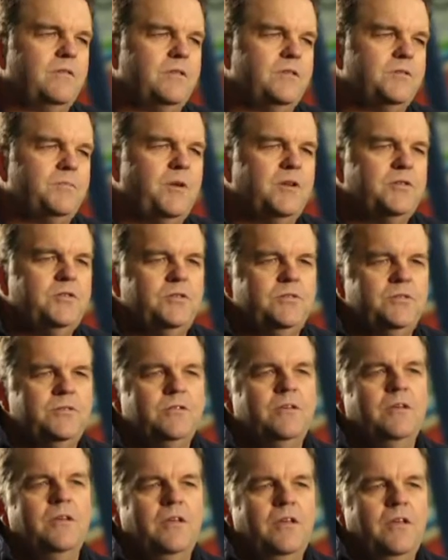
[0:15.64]
As much
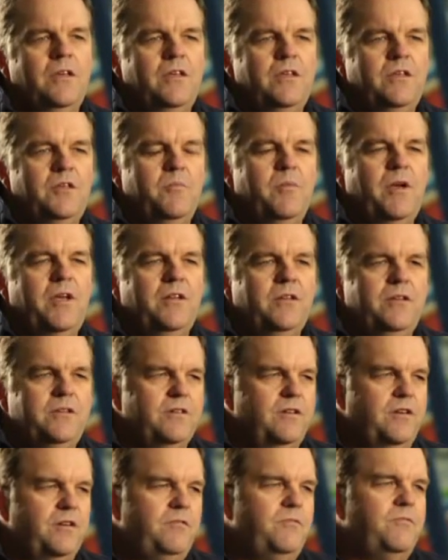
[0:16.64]
as you may need
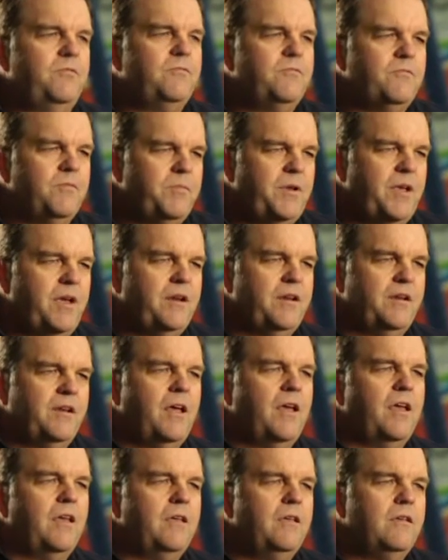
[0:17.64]
to live from day to
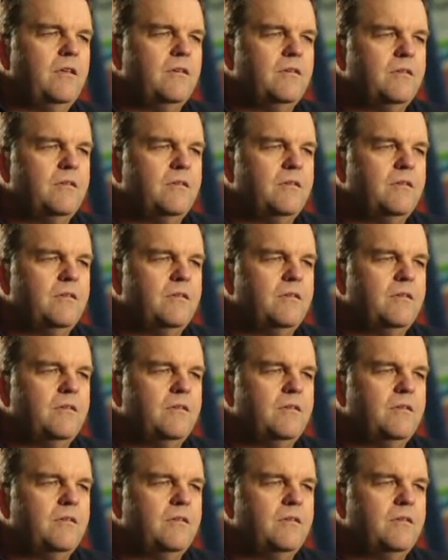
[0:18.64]
day,